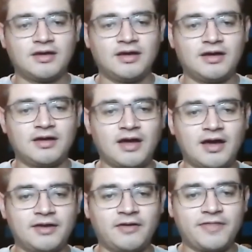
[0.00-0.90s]

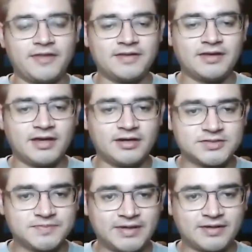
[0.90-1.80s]
an authentic
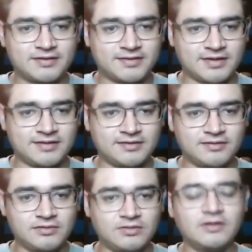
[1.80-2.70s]
English speaker says
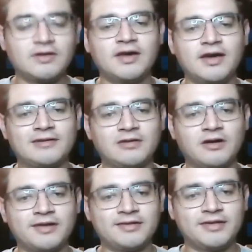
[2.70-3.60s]
to you, as
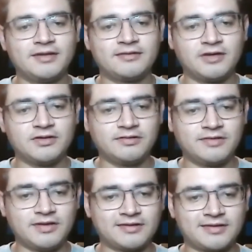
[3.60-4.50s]
long as he's not
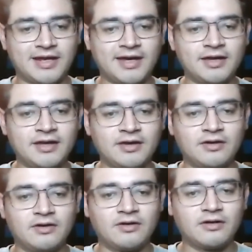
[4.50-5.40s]
using slang
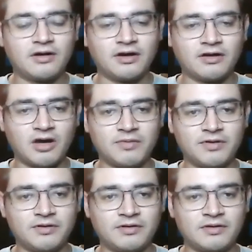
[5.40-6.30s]
or
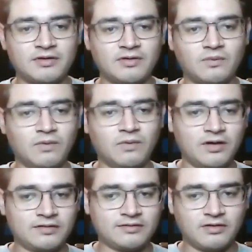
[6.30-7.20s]
uncommon
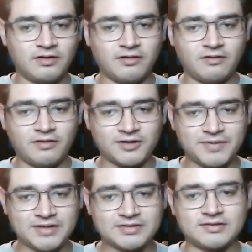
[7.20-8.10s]
words or
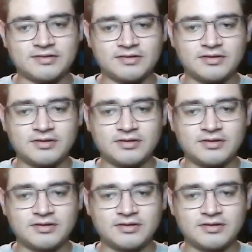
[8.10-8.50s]
expressions.